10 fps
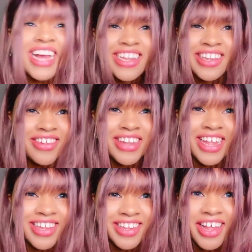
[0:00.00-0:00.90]
You guys don't
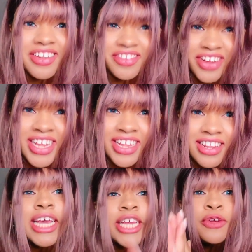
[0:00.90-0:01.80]
like sex, right?
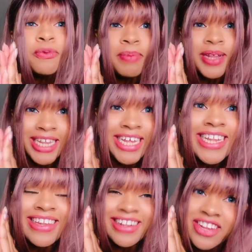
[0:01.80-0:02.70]
Can you
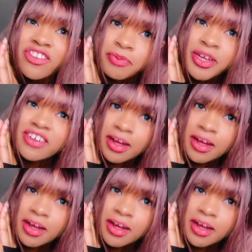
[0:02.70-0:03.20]
please teach me